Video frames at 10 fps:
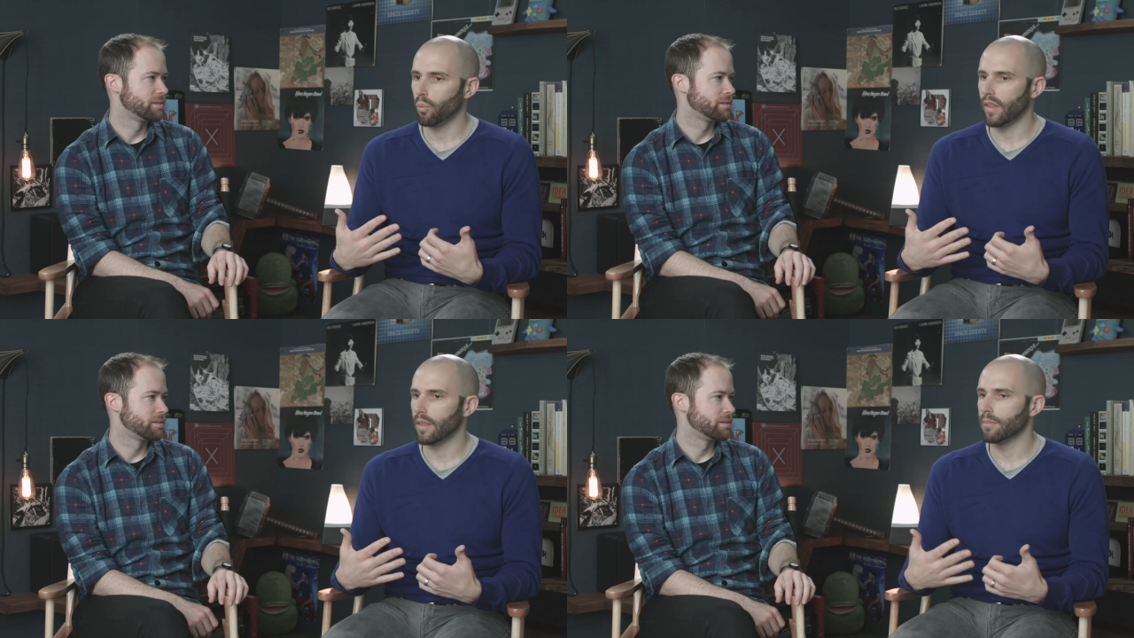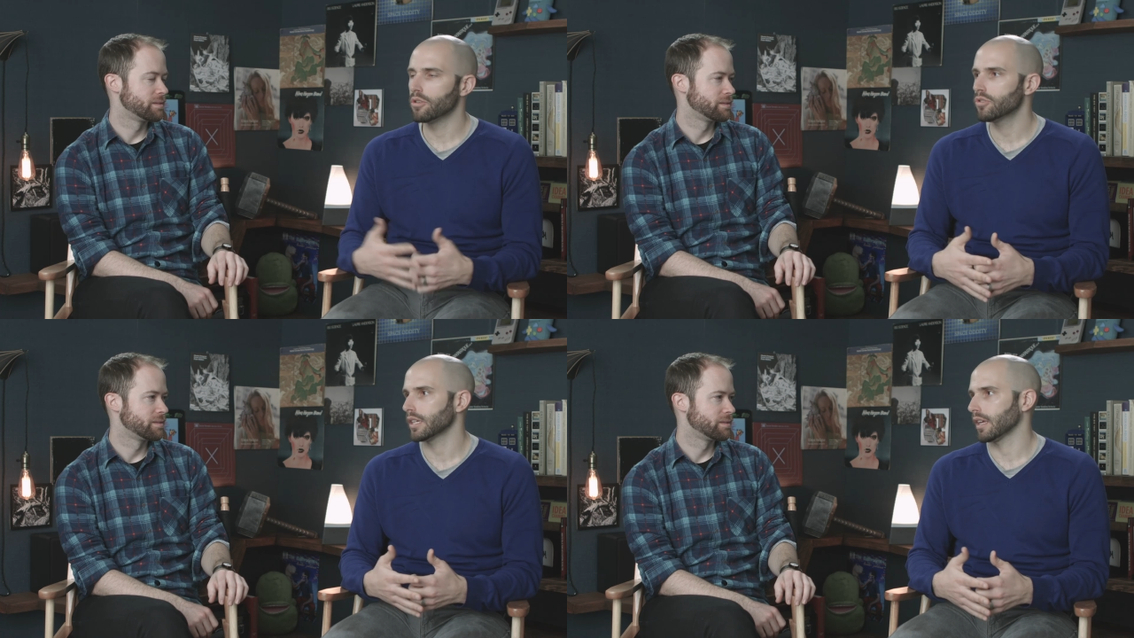Speaker 1: When the
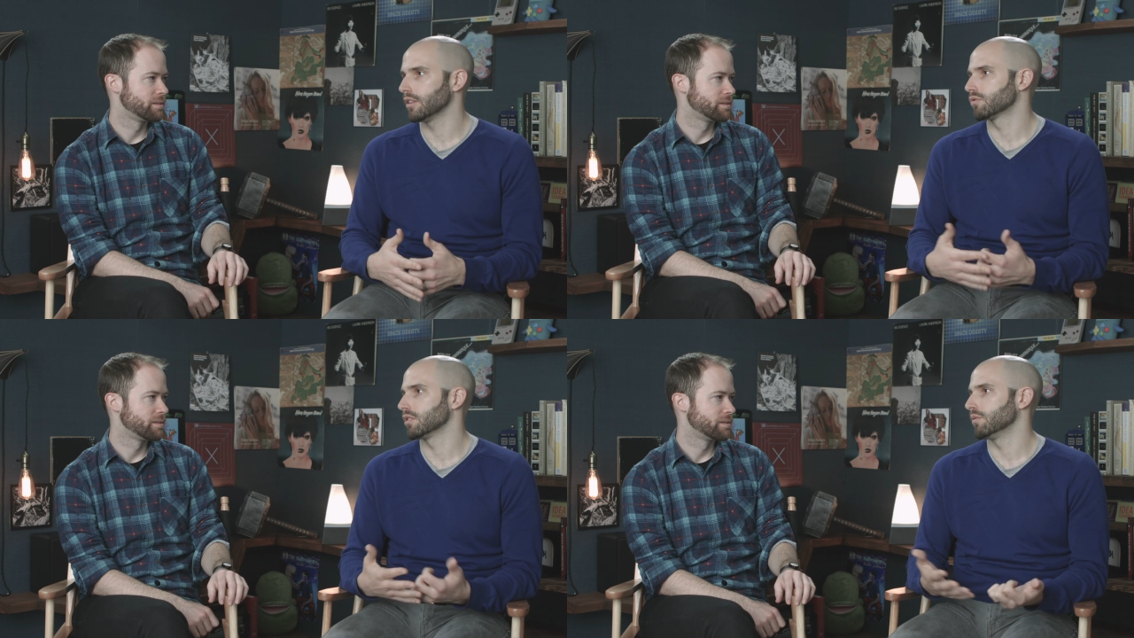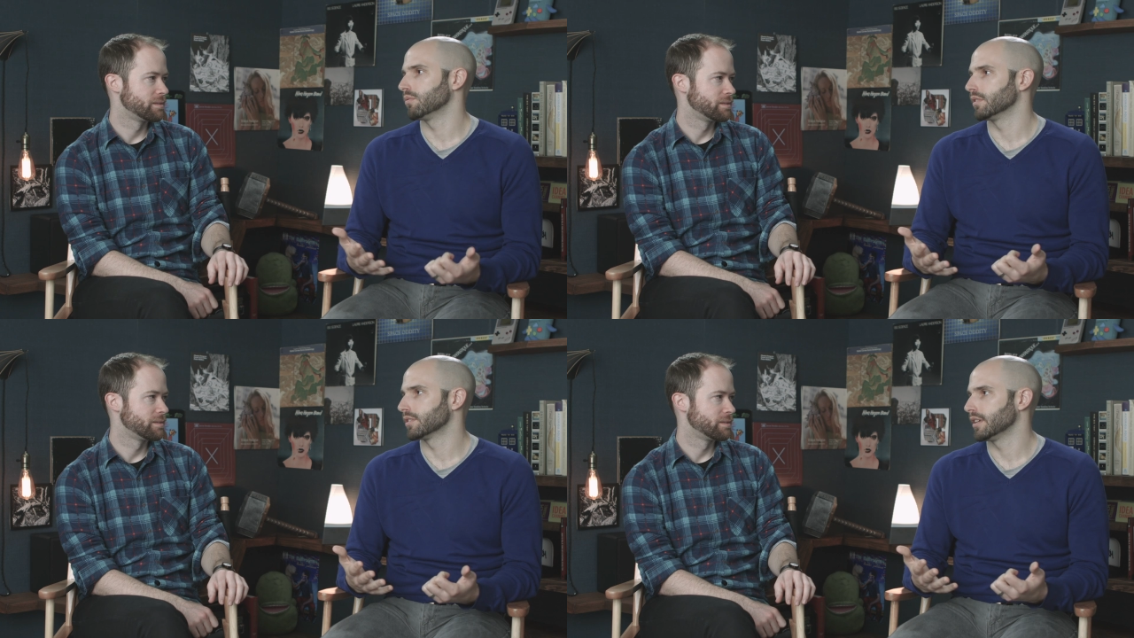music industry
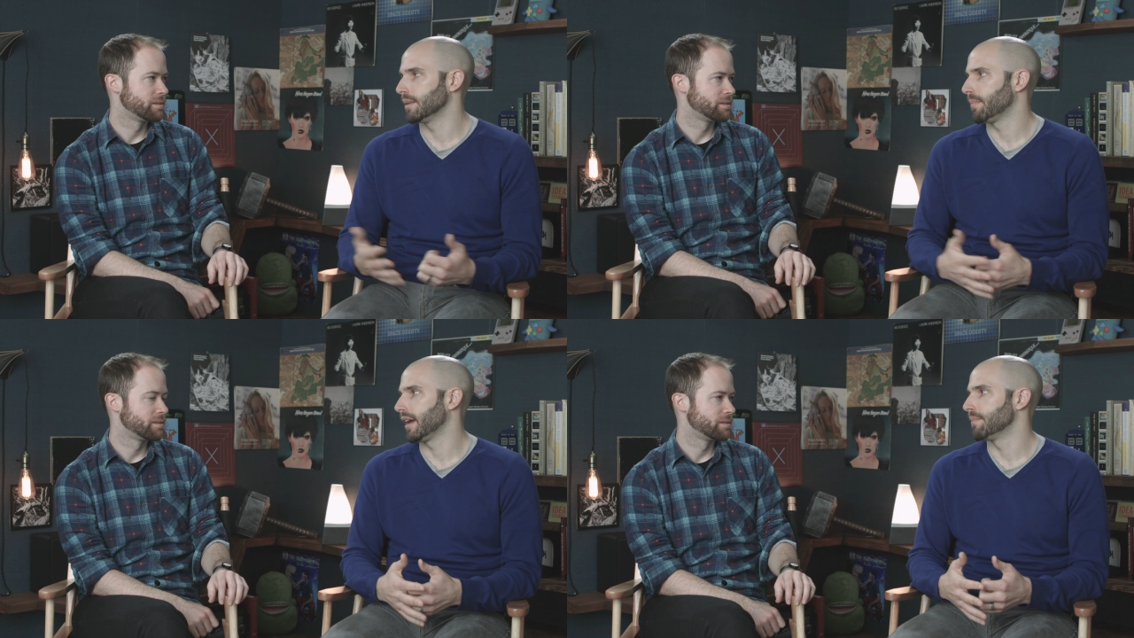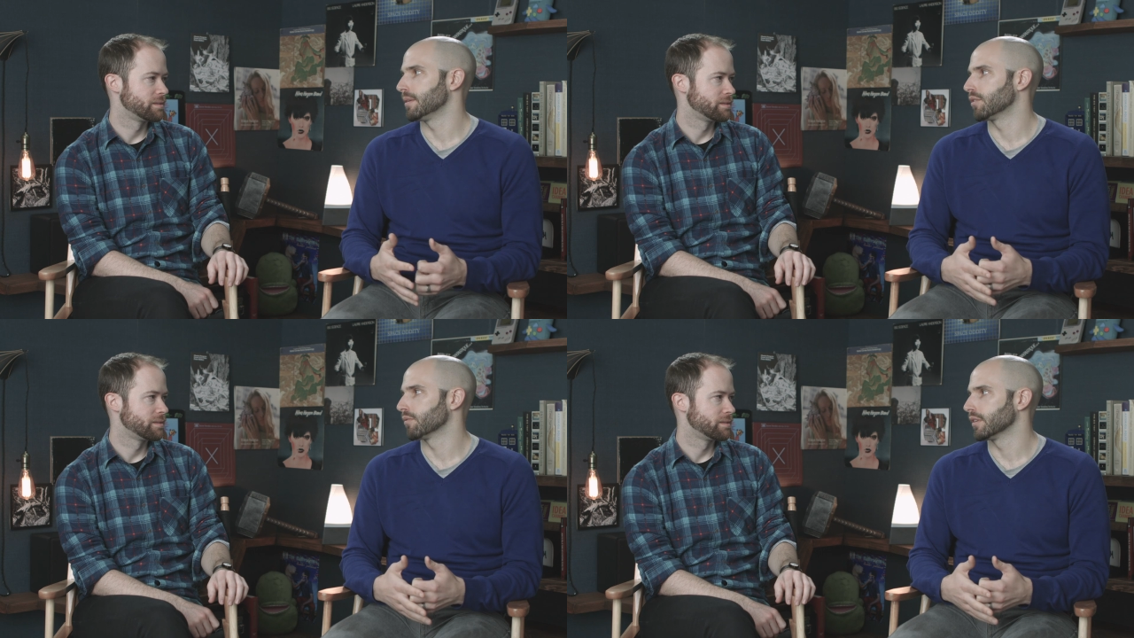was hit by
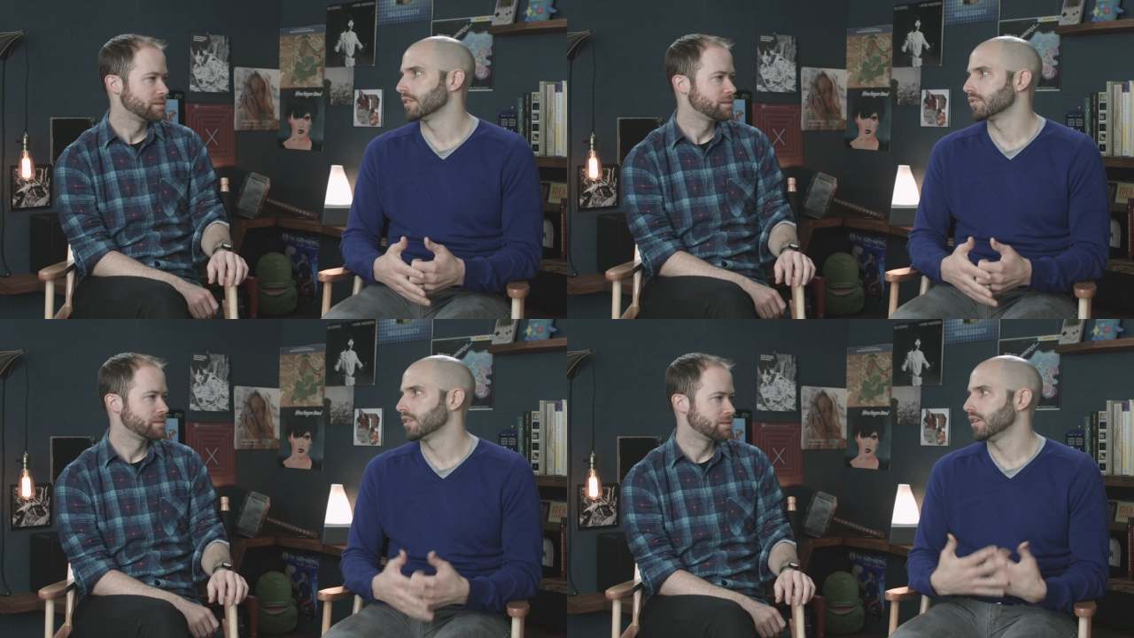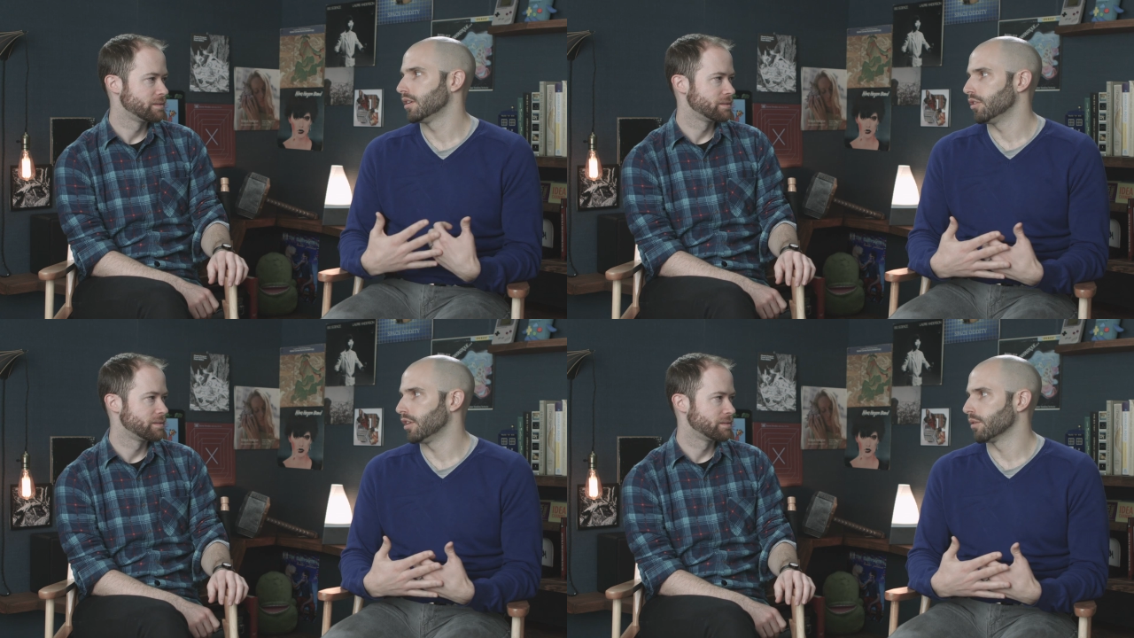MP3s,
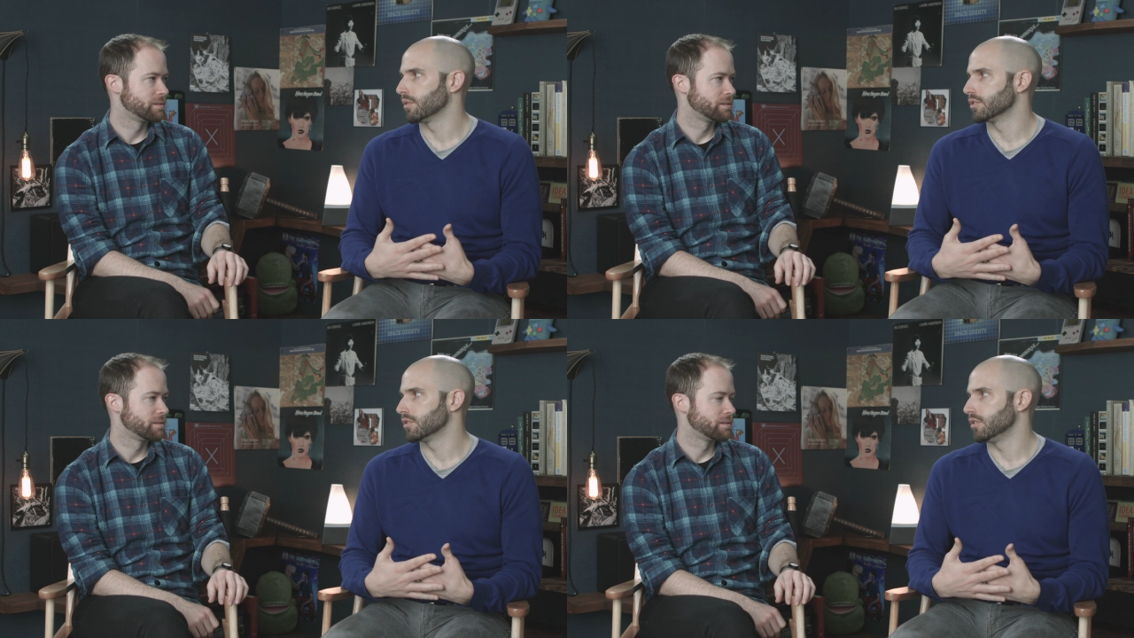there was